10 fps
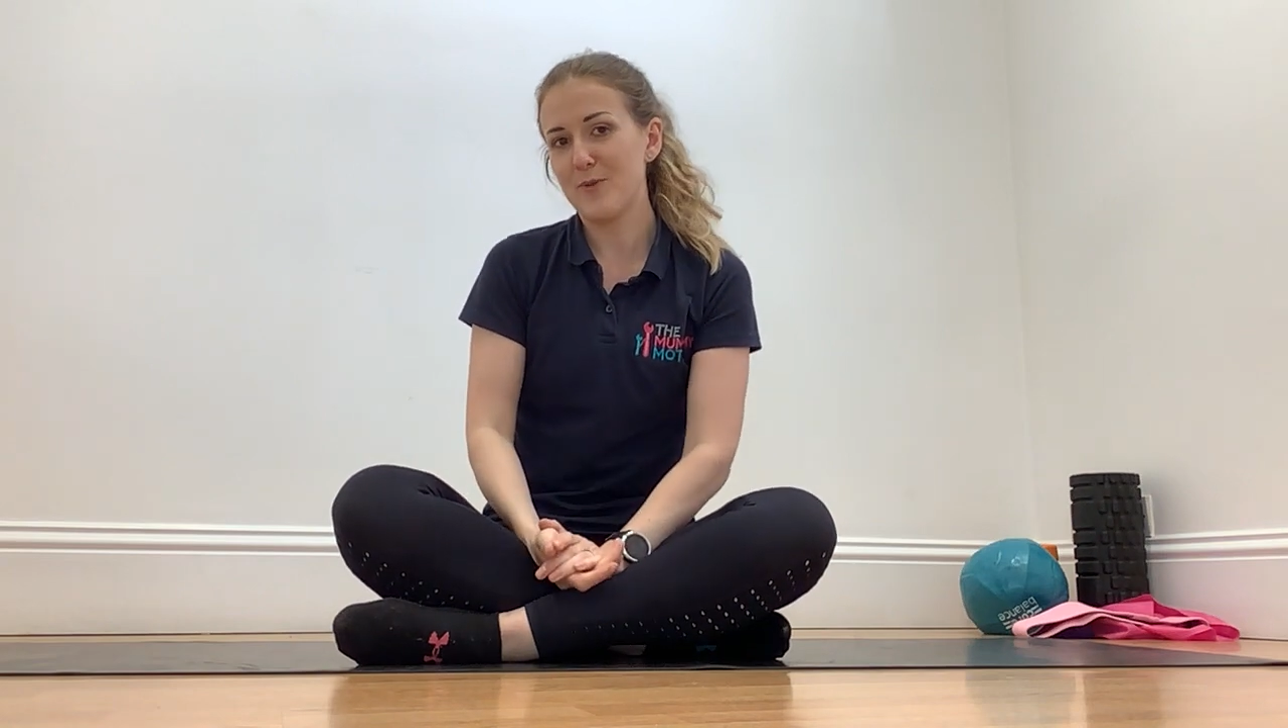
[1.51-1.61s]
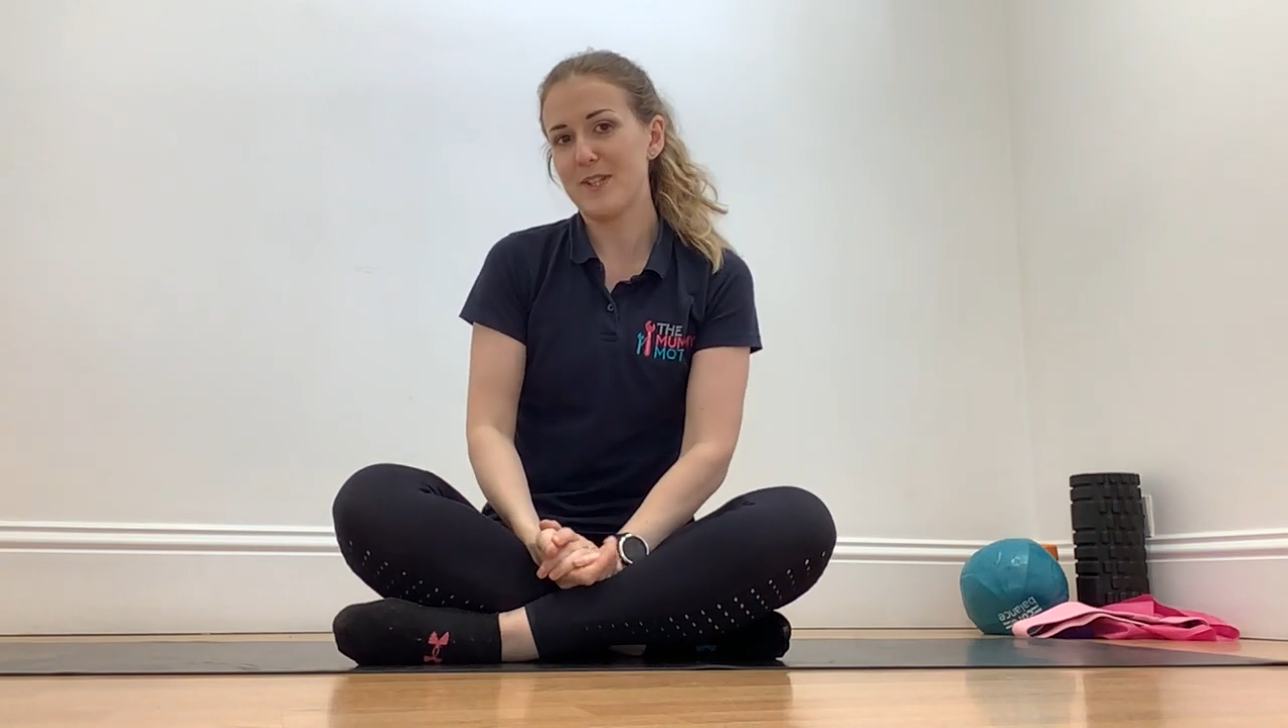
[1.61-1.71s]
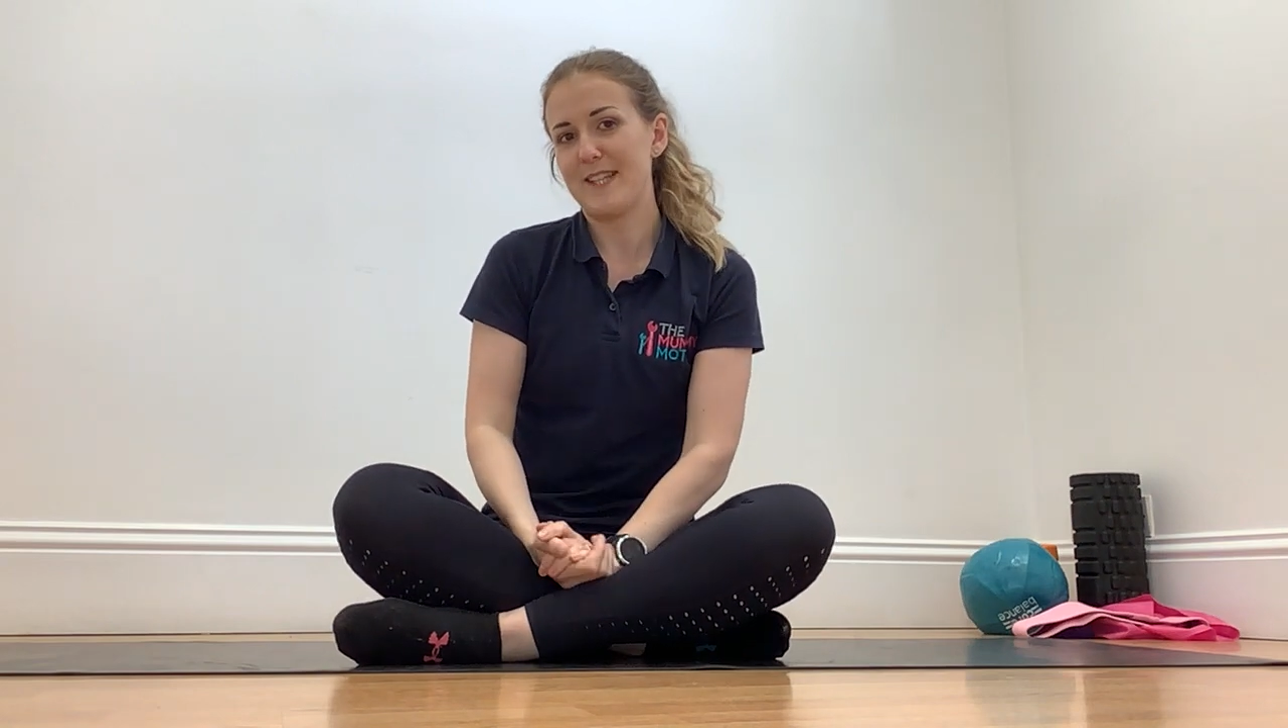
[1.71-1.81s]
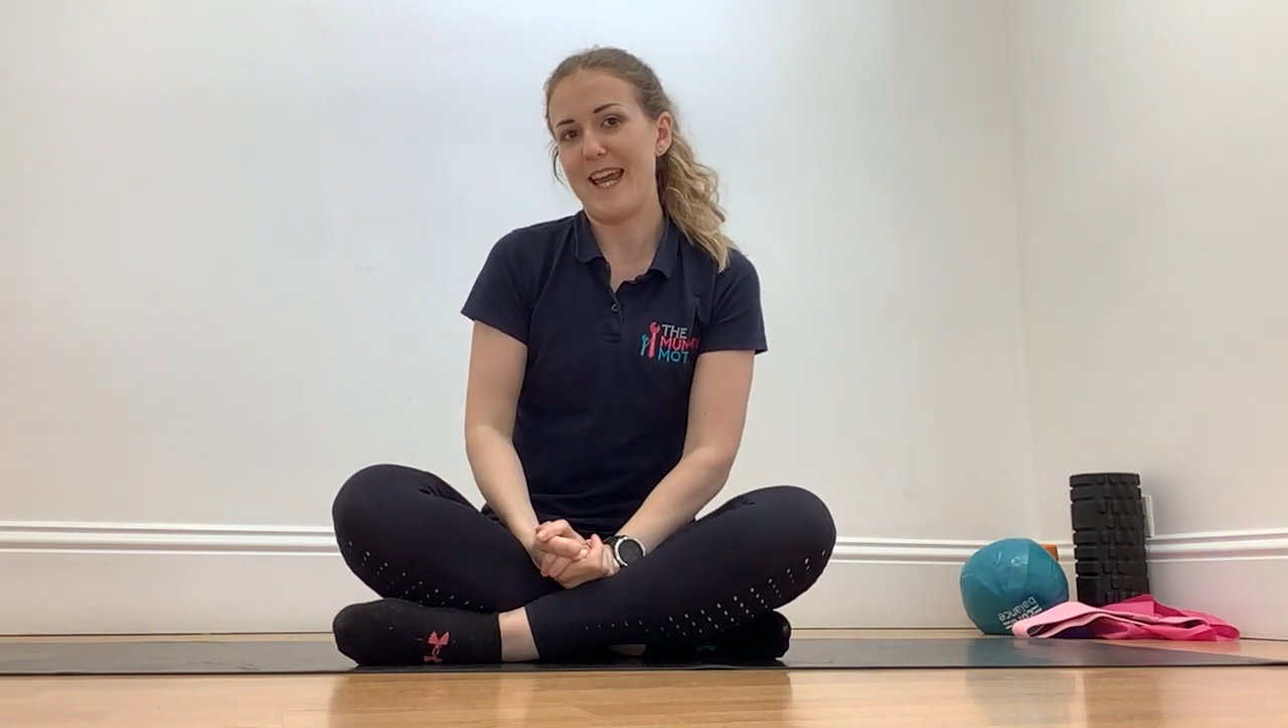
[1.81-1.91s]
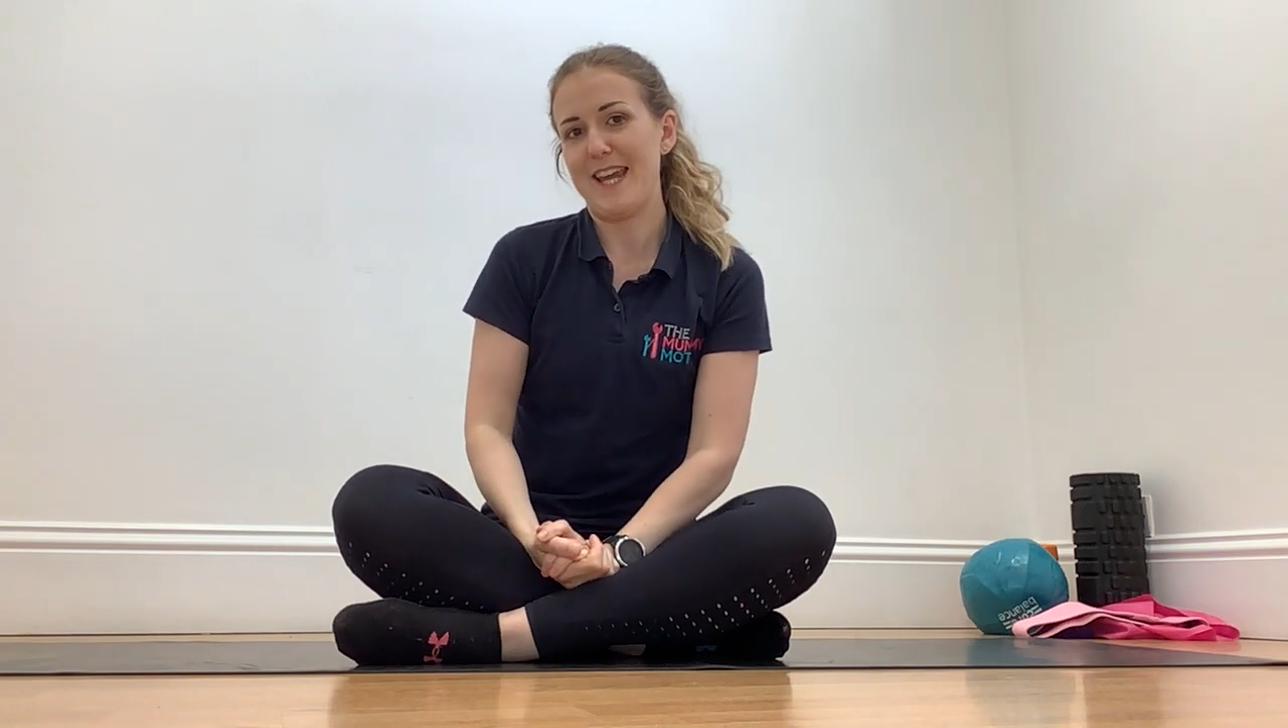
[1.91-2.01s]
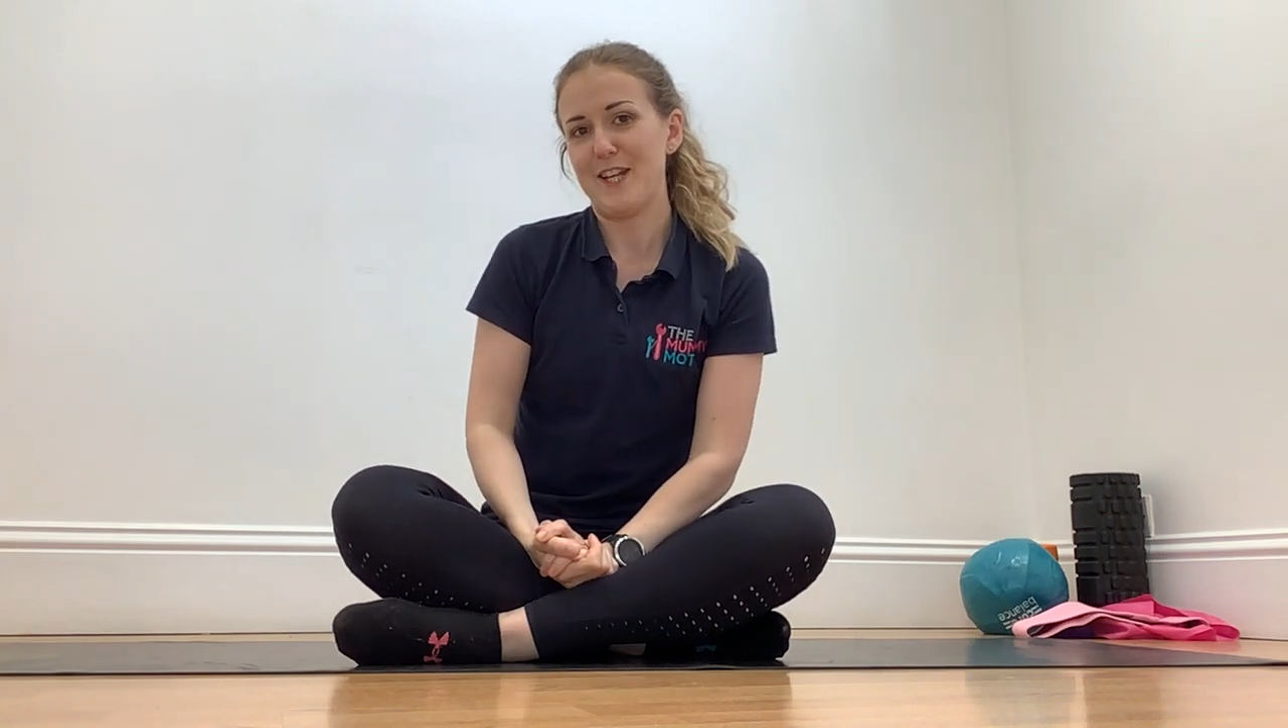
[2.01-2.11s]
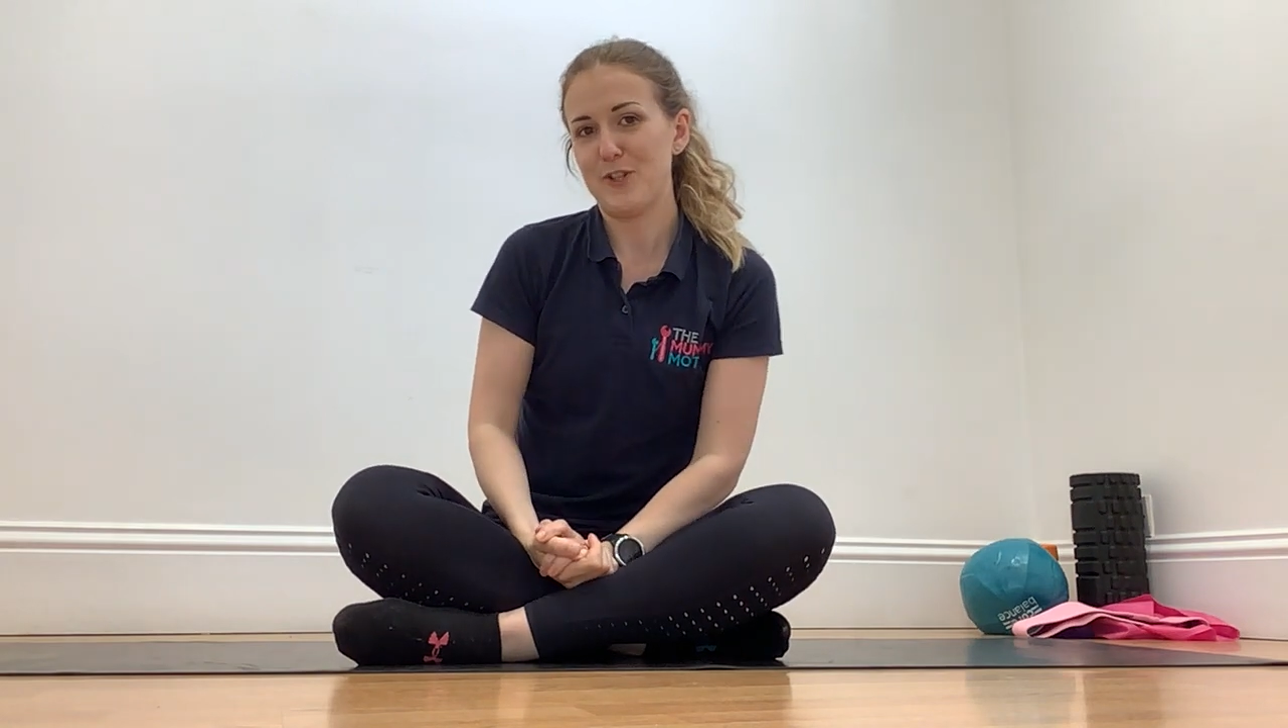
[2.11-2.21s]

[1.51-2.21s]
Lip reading: stage